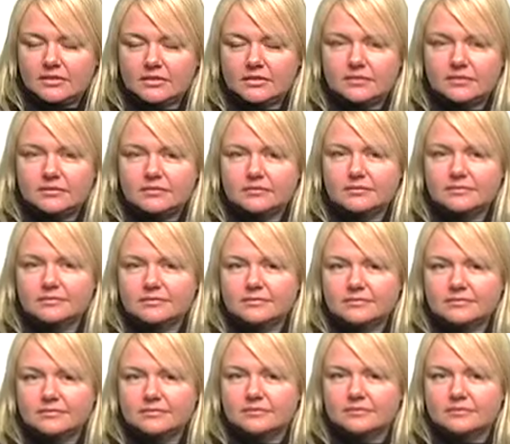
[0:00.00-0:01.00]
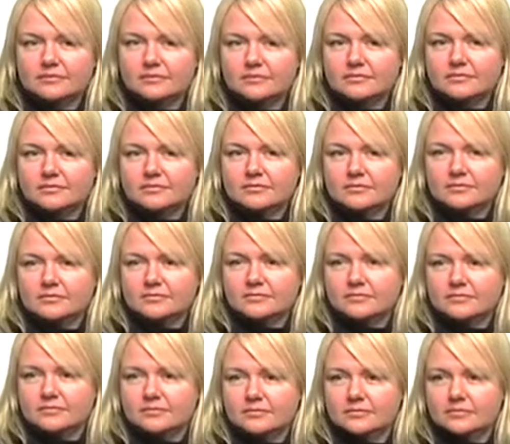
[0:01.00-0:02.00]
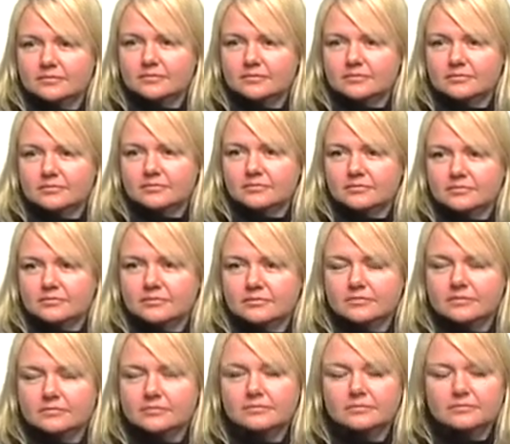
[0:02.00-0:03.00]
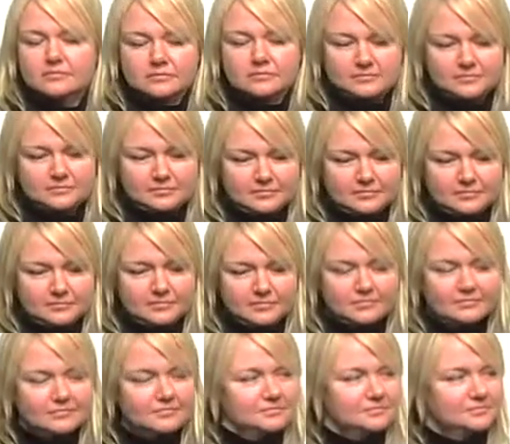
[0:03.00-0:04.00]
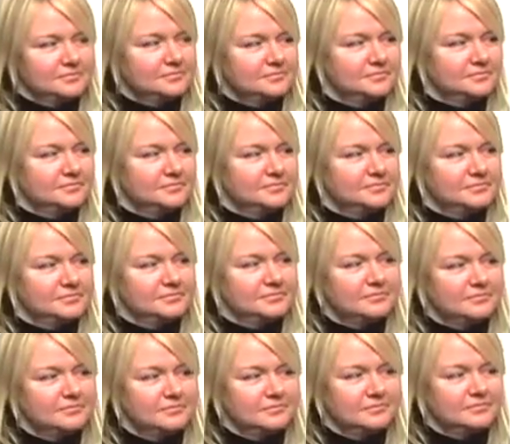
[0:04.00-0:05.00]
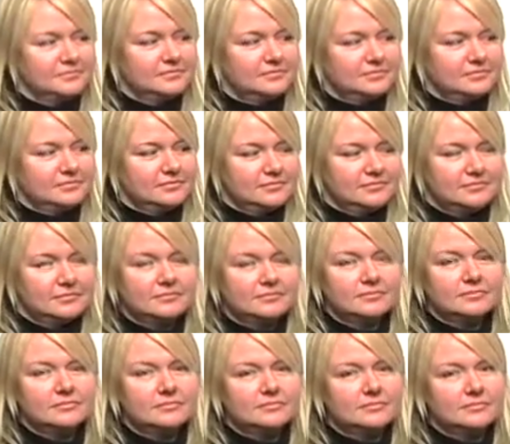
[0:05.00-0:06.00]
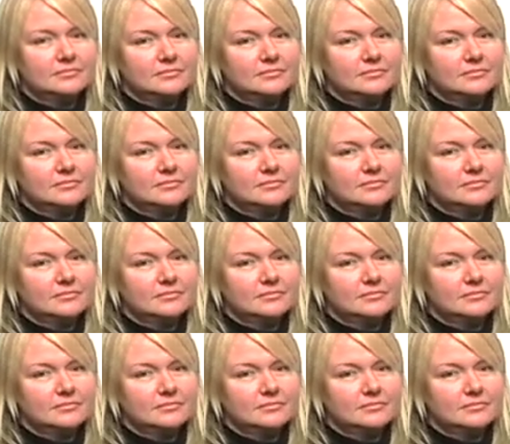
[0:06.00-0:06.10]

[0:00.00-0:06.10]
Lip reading: (silent)